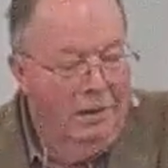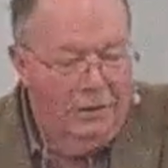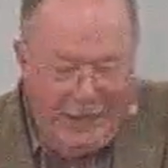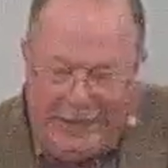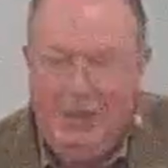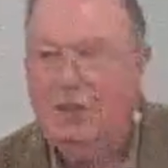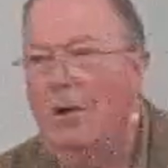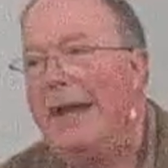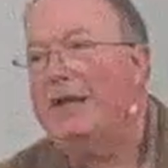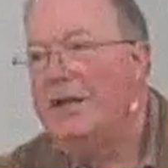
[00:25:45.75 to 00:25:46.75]
Jesus
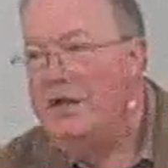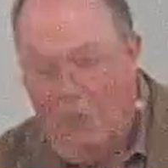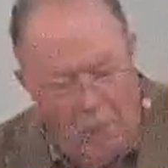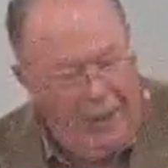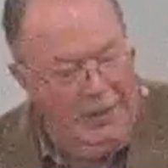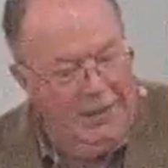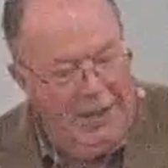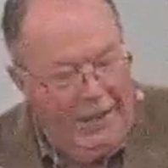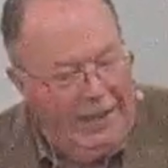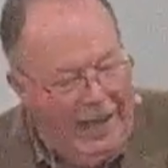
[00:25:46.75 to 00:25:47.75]
Christ is the one
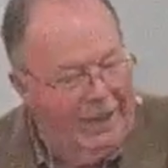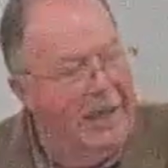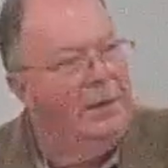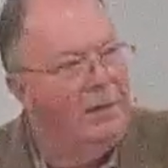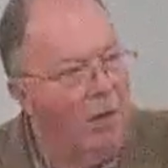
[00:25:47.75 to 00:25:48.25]
sitting on that